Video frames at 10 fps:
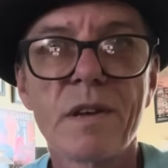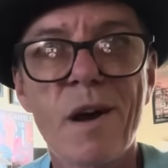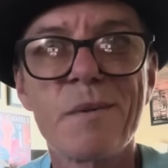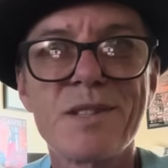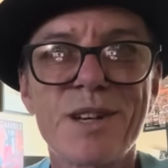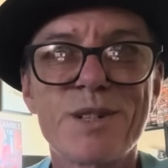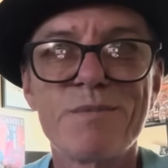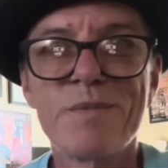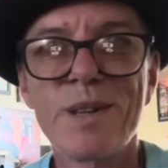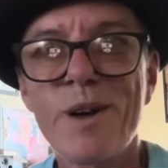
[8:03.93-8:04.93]
comment
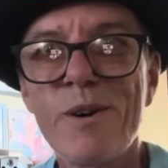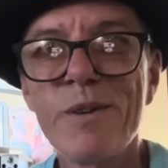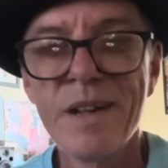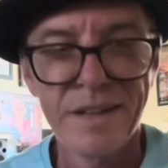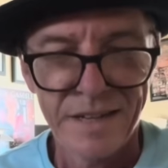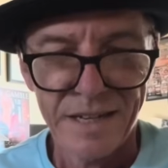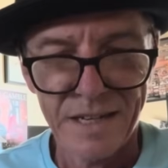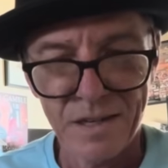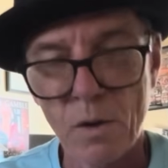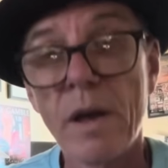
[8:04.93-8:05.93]
section below
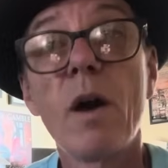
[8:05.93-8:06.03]
and